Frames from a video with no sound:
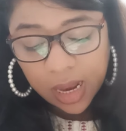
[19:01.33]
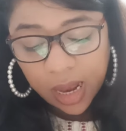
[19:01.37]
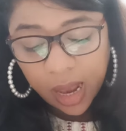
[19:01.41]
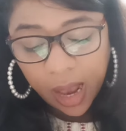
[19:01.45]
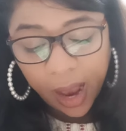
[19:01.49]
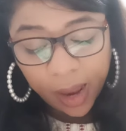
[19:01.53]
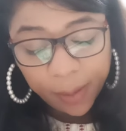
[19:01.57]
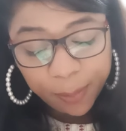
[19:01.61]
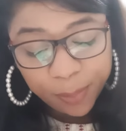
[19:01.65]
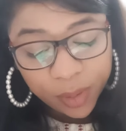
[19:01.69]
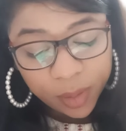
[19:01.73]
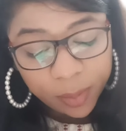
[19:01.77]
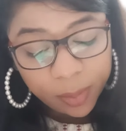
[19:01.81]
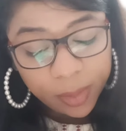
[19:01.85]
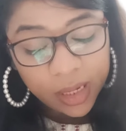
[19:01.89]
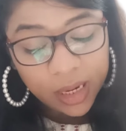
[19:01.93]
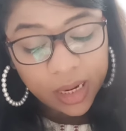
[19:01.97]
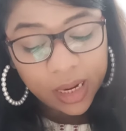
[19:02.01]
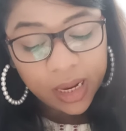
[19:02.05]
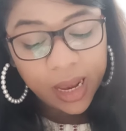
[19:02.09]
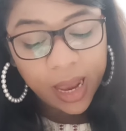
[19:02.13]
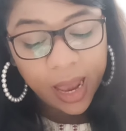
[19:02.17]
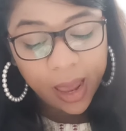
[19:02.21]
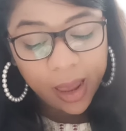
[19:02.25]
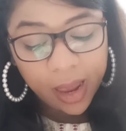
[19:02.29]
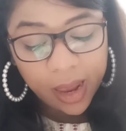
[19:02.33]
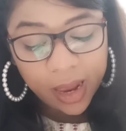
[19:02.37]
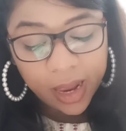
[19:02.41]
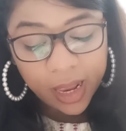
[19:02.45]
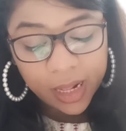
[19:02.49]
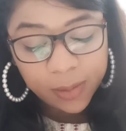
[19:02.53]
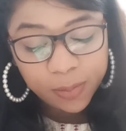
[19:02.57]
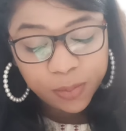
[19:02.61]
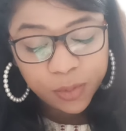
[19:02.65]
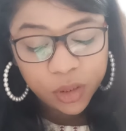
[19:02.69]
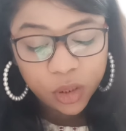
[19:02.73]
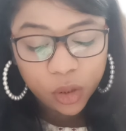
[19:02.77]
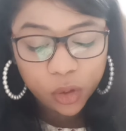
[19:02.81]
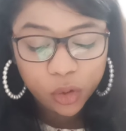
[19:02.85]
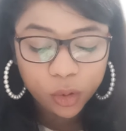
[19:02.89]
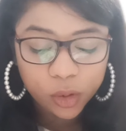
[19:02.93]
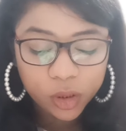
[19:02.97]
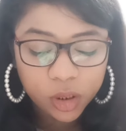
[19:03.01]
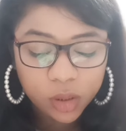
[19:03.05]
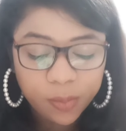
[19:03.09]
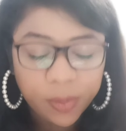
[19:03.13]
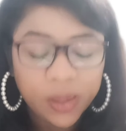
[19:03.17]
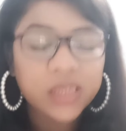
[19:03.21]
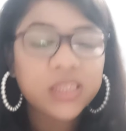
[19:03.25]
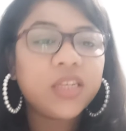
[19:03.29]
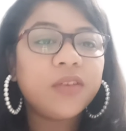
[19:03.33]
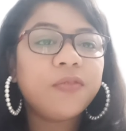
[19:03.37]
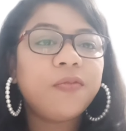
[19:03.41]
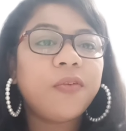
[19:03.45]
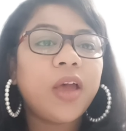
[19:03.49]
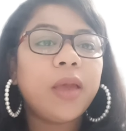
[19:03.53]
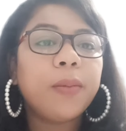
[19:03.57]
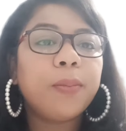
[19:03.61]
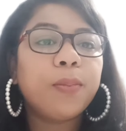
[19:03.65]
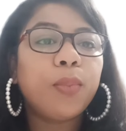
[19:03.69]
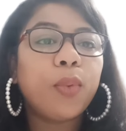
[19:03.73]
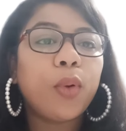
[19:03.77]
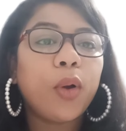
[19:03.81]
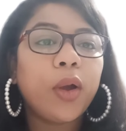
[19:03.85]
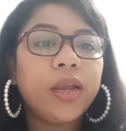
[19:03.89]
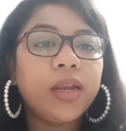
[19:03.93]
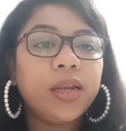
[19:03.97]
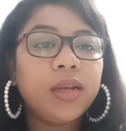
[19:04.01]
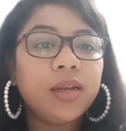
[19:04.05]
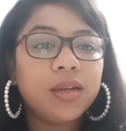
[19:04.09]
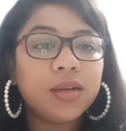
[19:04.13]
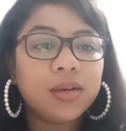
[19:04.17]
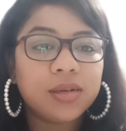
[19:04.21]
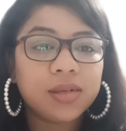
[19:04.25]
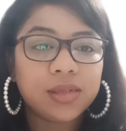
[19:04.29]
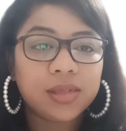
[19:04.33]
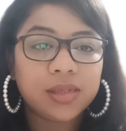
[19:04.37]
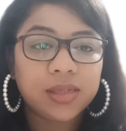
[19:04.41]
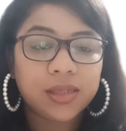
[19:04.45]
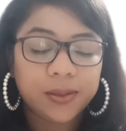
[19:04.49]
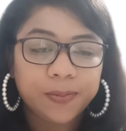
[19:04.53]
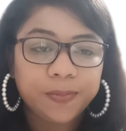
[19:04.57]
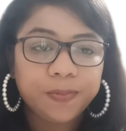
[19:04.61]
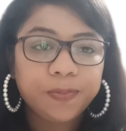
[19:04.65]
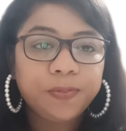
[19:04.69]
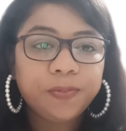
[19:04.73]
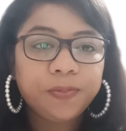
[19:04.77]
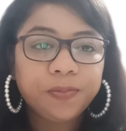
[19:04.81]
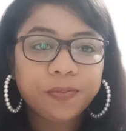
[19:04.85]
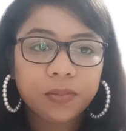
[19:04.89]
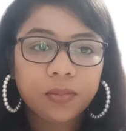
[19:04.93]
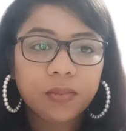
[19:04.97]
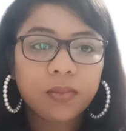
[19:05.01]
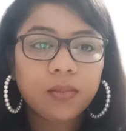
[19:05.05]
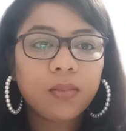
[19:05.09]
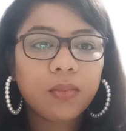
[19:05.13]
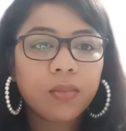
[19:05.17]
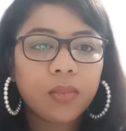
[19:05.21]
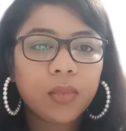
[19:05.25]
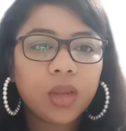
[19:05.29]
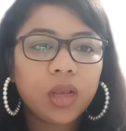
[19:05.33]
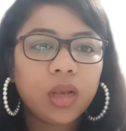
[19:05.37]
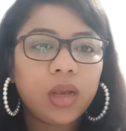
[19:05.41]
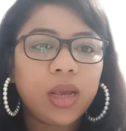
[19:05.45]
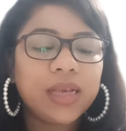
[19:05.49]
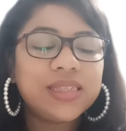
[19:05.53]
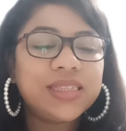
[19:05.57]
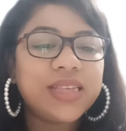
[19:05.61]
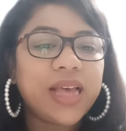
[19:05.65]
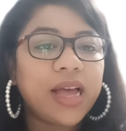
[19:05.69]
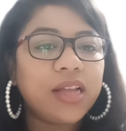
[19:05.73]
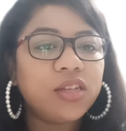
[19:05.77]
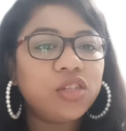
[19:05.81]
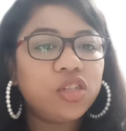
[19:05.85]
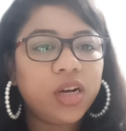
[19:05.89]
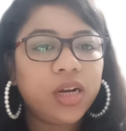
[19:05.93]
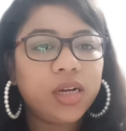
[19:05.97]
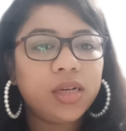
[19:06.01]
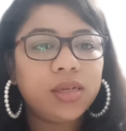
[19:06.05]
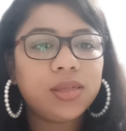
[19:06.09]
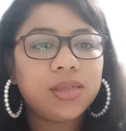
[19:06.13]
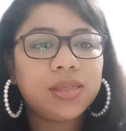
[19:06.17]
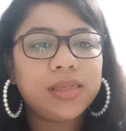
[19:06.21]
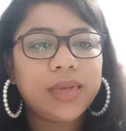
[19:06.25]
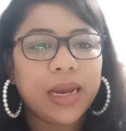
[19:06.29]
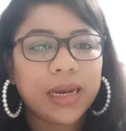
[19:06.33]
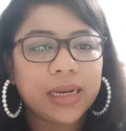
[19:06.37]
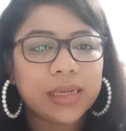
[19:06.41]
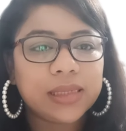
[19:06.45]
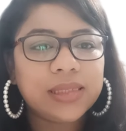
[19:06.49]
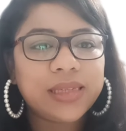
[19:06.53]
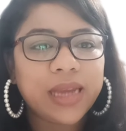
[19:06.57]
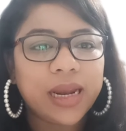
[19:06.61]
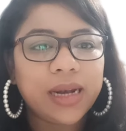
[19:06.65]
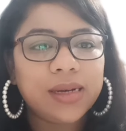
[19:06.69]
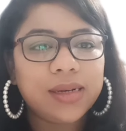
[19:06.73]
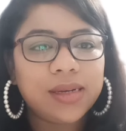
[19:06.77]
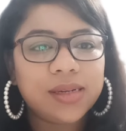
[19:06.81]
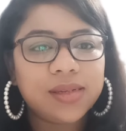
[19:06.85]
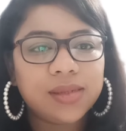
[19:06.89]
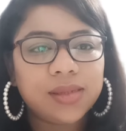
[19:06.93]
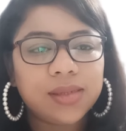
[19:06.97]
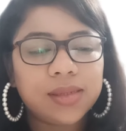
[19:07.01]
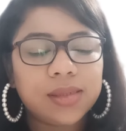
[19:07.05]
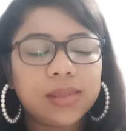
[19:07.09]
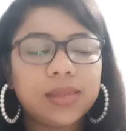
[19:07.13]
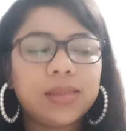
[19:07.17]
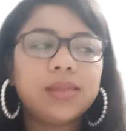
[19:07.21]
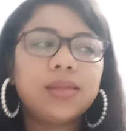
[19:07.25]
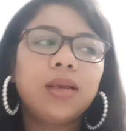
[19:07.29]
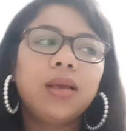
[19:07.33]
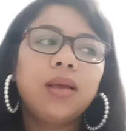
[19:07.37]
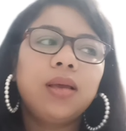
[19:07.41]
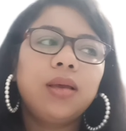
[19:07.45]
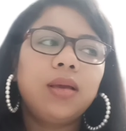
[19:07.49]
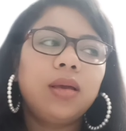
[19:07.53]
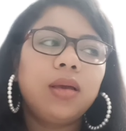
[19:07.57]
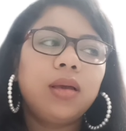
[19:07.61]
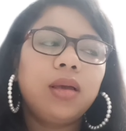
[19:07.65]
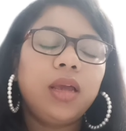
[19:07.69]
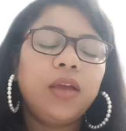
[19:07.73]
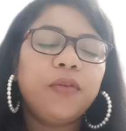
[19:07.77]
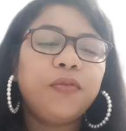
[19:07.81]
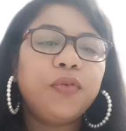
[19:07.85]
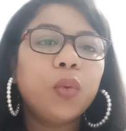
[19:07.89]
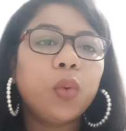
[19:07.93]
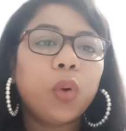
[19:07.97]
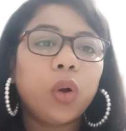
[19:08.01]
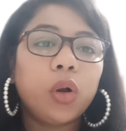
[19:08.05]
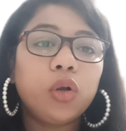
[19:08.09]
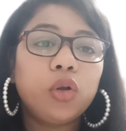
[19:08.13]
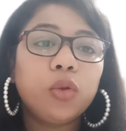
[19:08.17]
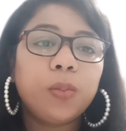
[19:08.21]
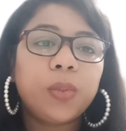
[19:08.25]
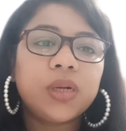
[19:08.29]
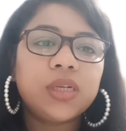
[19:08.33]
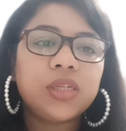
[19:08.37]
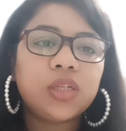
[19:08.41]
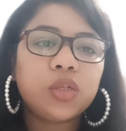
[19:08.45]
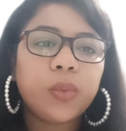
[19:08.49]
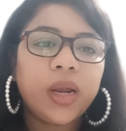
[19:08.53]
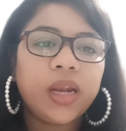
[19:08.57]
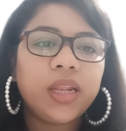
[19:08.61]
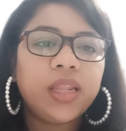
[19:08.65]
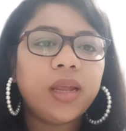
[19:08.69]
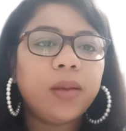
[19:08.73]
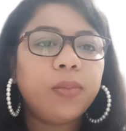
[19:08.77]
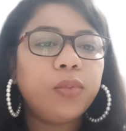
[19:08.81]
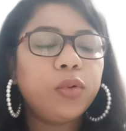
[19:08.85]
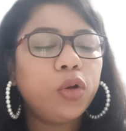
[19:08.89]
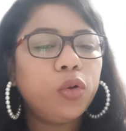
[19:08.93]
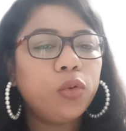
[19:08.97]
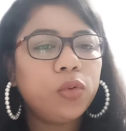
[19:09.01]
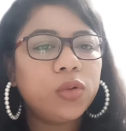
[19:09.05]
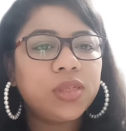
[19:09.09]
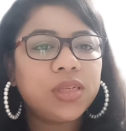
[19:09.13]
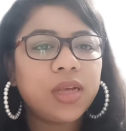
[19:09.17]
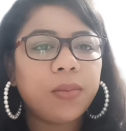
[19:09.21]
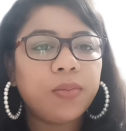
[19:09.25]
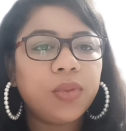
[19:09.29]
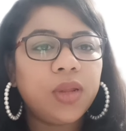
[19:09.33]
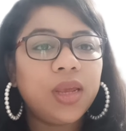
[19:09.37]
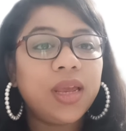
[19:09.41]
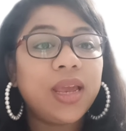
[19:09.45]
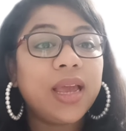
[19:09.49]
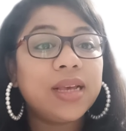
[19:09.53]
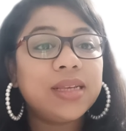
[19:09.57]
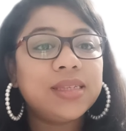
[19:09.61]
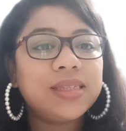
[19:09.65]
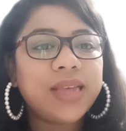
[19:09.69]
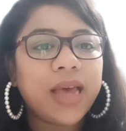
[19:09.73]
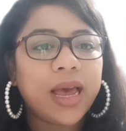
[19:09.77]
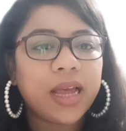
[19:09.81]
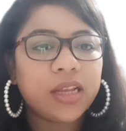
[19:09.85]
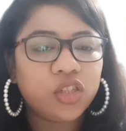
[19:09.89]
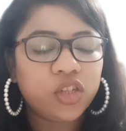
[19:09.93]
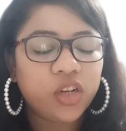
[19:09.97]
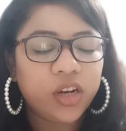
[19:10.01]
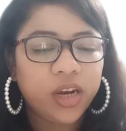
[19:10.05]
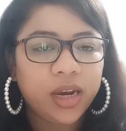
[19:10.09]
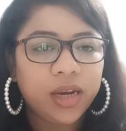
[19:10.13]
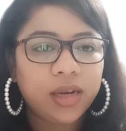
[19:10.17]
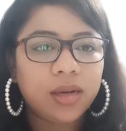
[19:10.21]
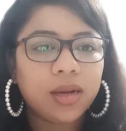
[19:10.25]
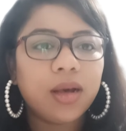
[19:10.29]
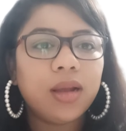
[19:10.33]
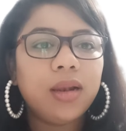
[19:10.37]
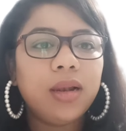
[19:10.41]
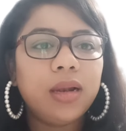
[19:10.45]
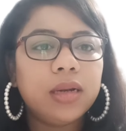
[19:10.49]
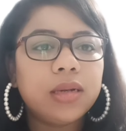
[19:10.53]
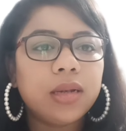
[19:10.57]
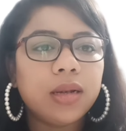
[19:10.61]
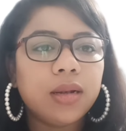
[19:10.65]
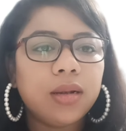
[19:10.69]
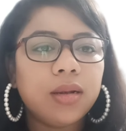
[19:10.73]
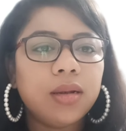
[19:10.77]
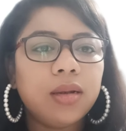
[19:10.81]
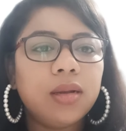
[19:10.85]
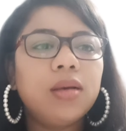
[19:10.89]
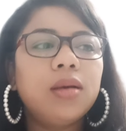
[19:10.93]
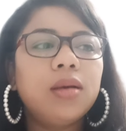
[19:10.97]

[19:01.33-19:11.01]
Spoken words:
Hyperbole helps you to specify pointers, exaggerate sentences. If you want to persuade them to do something, exaggerate a little.